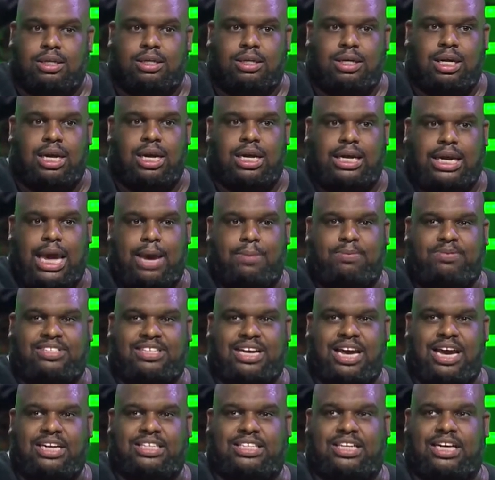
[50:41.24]
then he keeps
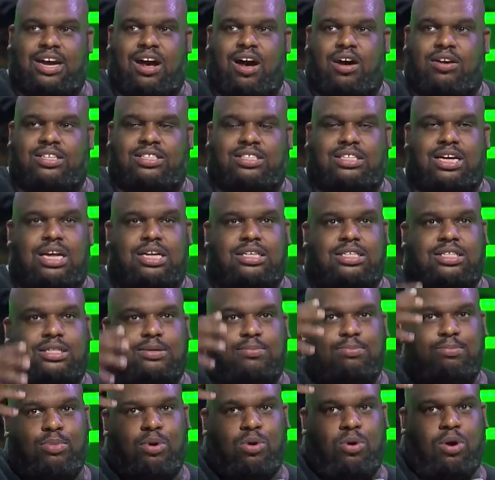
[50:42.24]
teaching. All of a sudden,
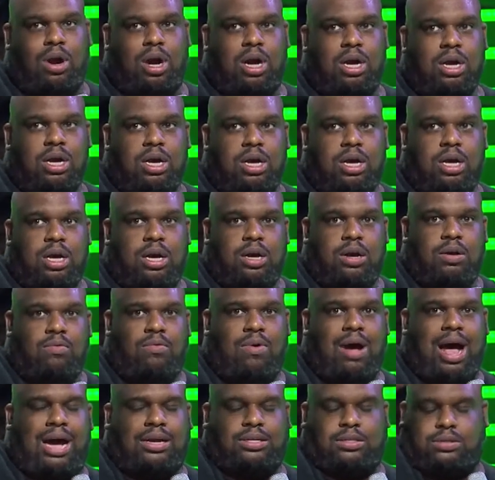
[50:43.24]
some more
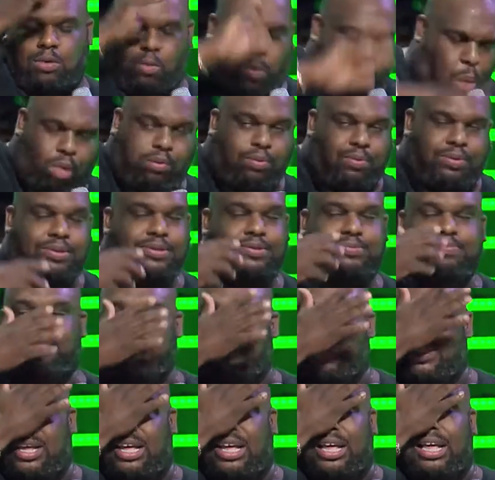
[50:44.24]
rocks. Well,
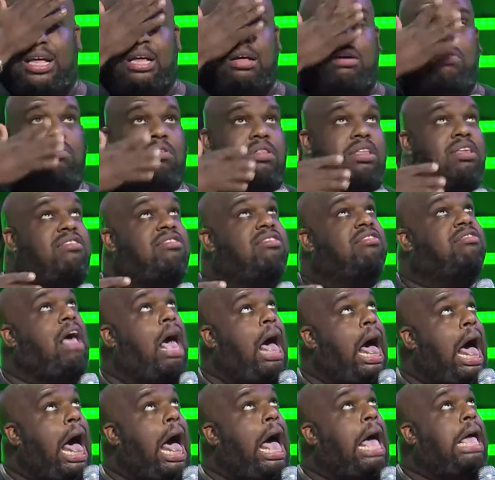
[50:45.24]
this is
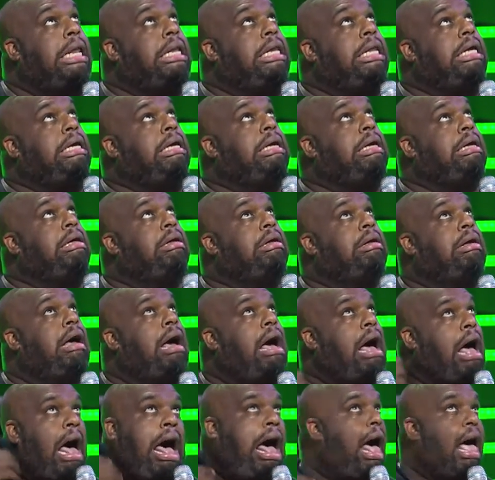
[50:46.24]
highly,
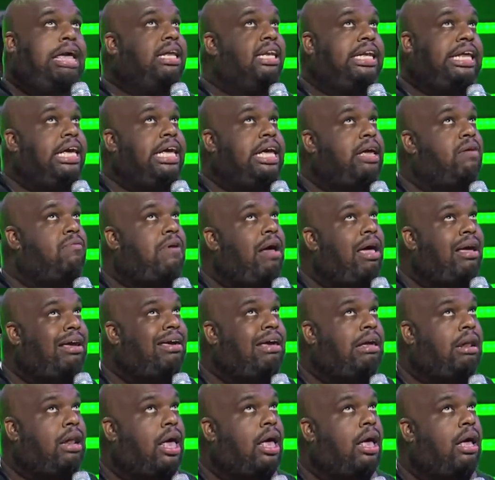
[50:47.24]
highly
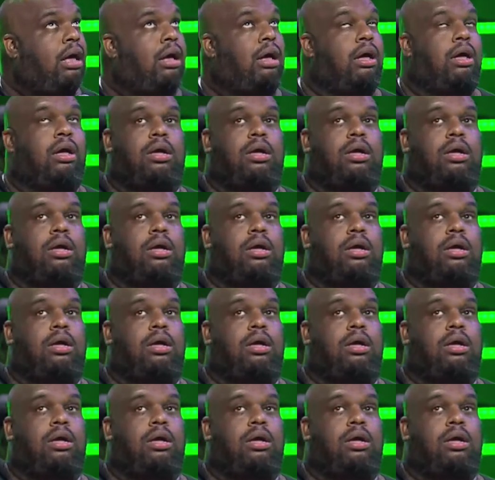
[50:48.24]
irregular.